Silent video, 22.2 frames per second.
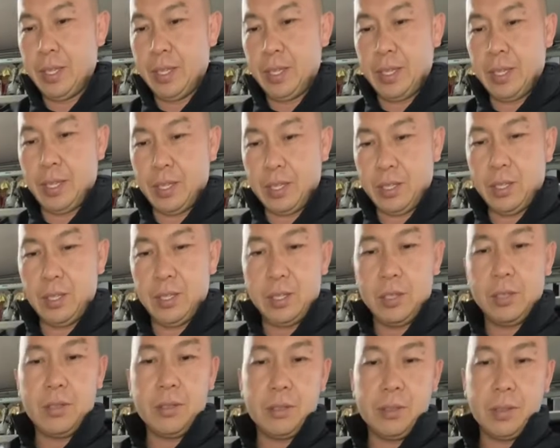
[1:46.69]

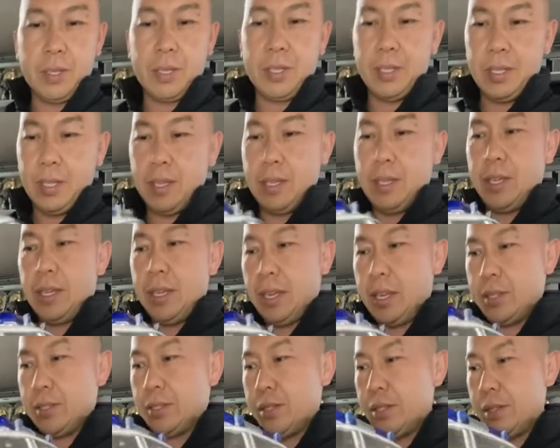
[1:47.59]
Hello,
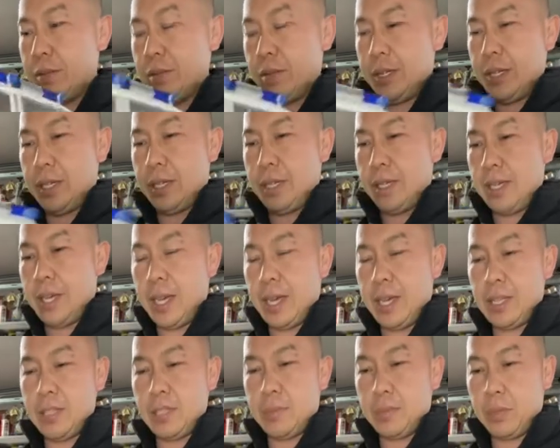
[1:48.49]
Ecto-1
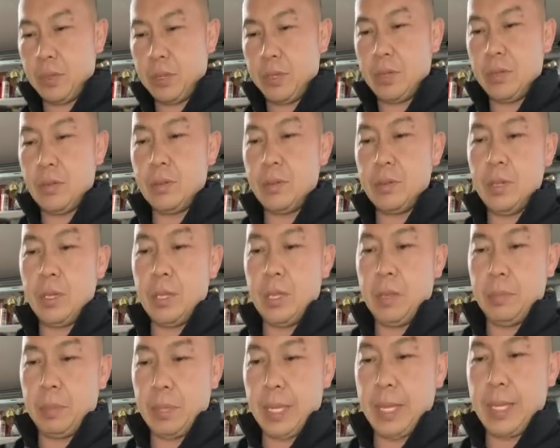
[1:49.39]
Hasbro
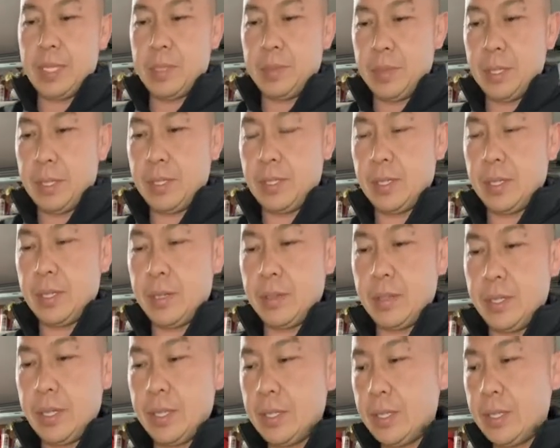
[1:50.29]
Plasma Series.